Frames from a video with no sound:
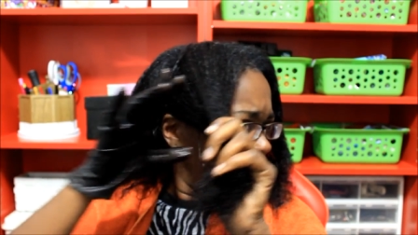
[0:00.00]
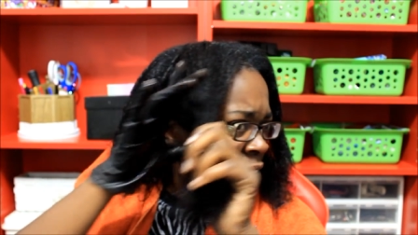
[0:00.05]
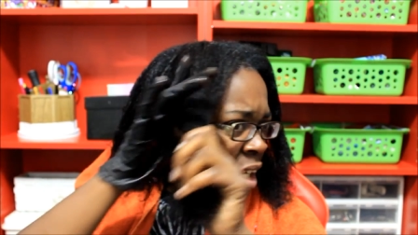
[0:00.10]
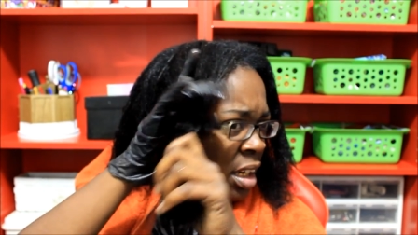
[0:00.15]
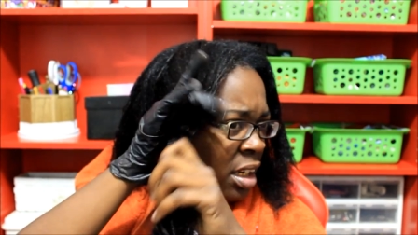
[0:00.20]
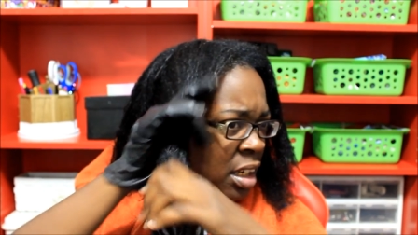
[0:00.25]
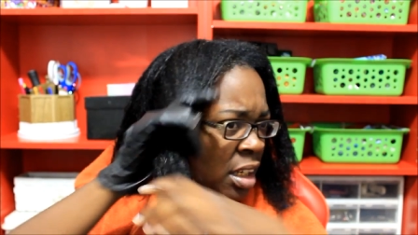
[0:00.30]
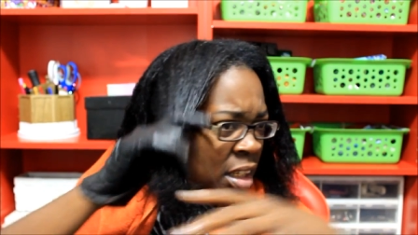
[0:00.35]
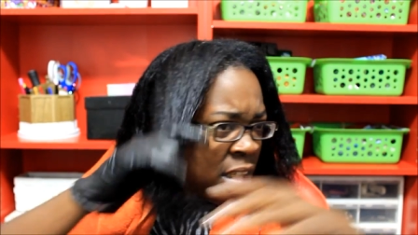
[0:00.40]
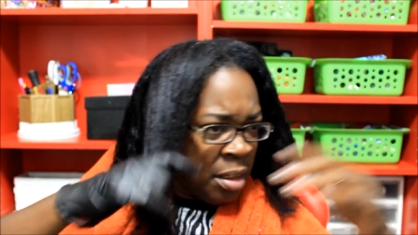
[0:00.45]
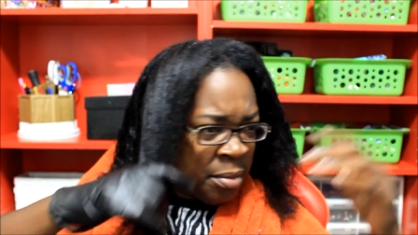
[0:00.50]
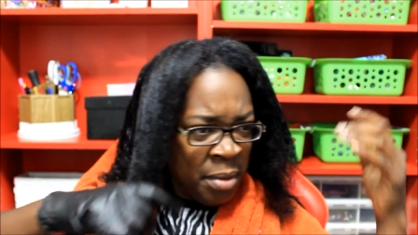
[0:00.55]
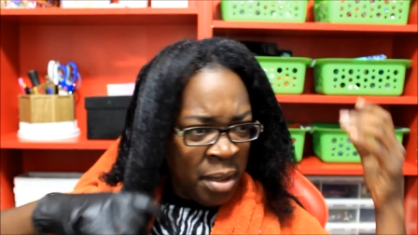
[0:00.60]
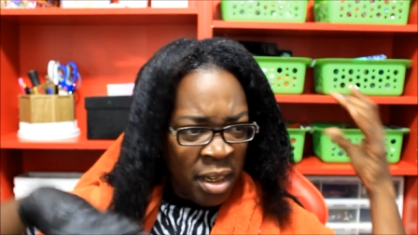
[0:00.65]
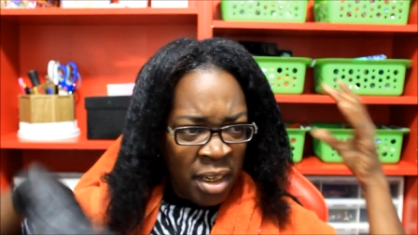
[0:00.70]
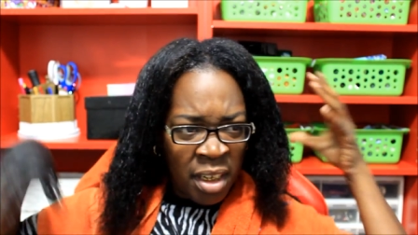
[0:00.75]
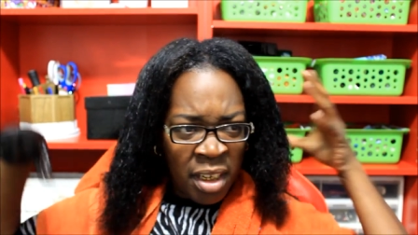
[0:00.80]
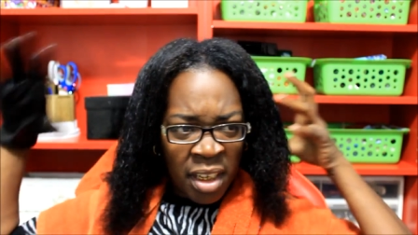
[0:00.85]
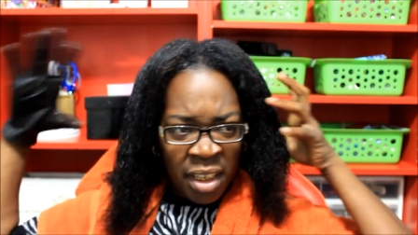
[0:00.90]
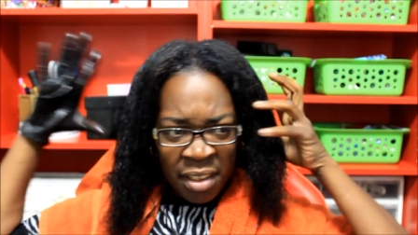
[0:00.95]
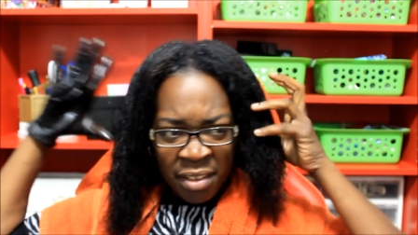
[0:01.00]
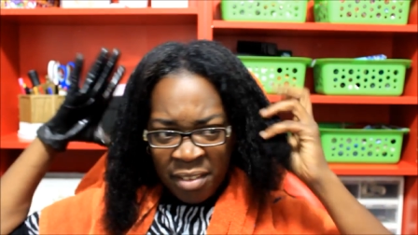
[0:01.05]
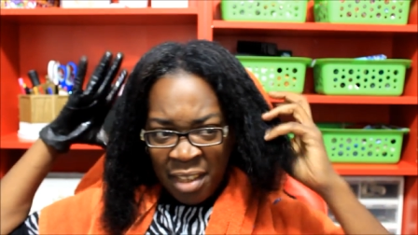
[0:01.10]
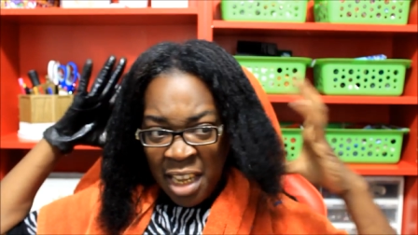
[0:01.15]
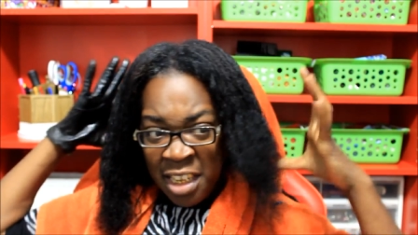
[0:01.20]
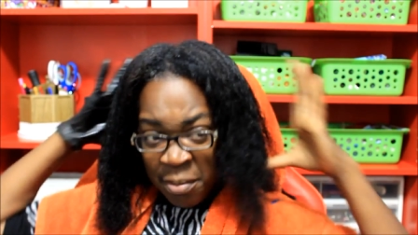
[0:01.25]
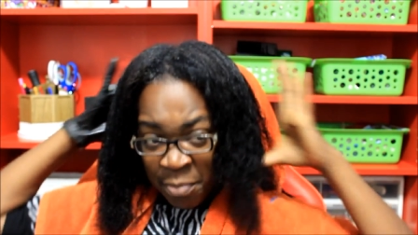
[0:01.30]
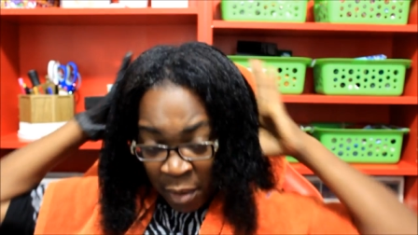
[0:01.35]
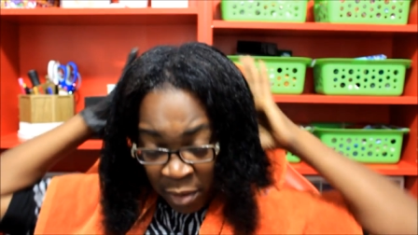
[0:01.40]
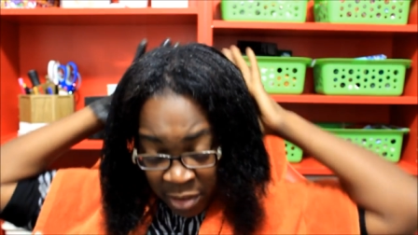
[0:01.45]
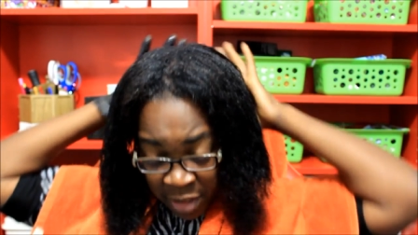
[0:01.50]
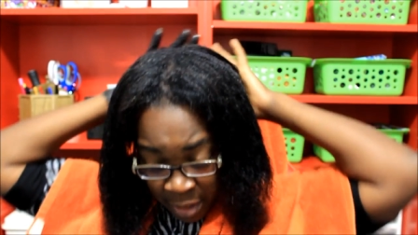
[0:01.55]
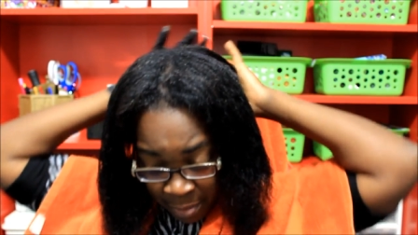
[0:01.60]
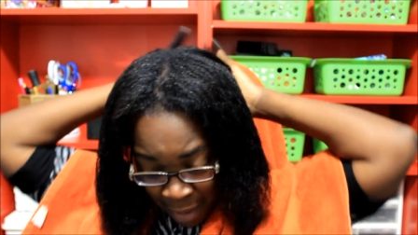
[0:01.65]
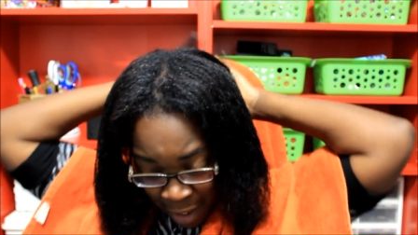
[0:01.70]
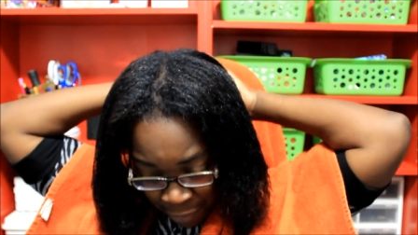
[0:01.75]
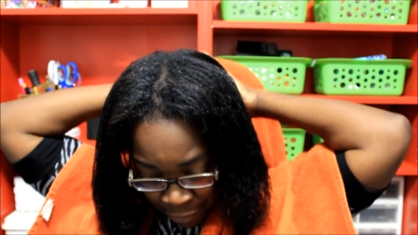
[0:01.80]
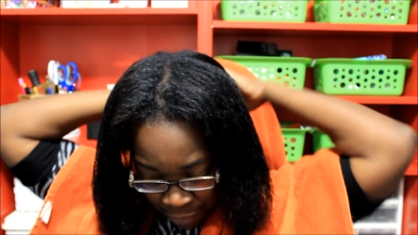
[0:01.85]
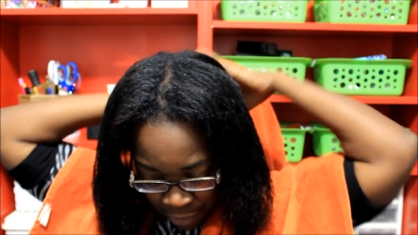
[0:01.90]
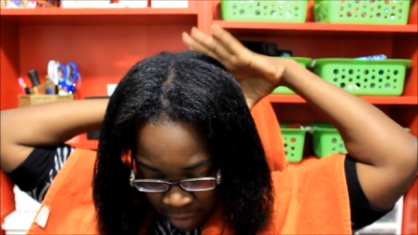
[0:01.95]
um that's mostly
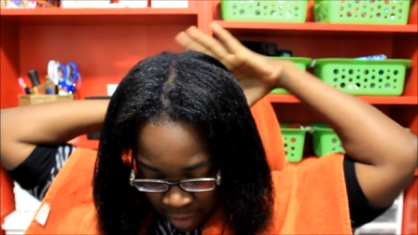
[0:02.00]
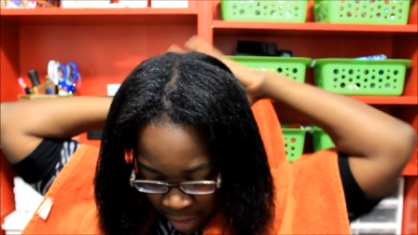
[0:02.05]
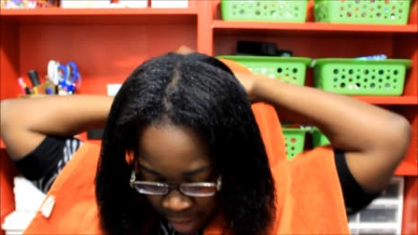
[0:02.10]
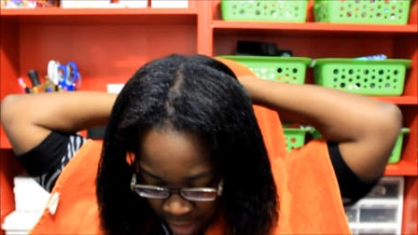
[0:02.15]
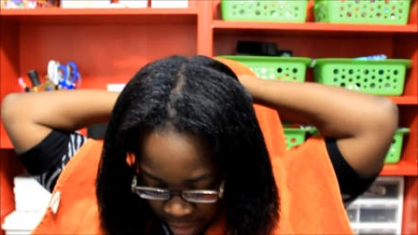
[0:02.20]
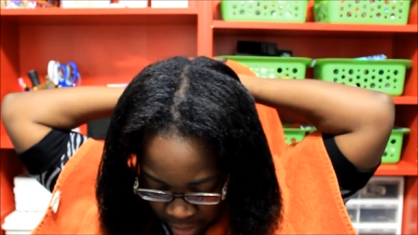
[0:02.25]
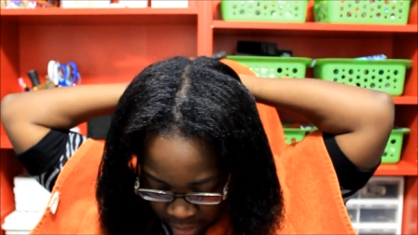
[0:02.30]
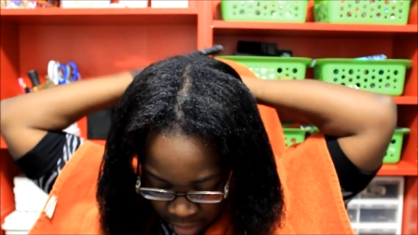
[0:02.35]
my front.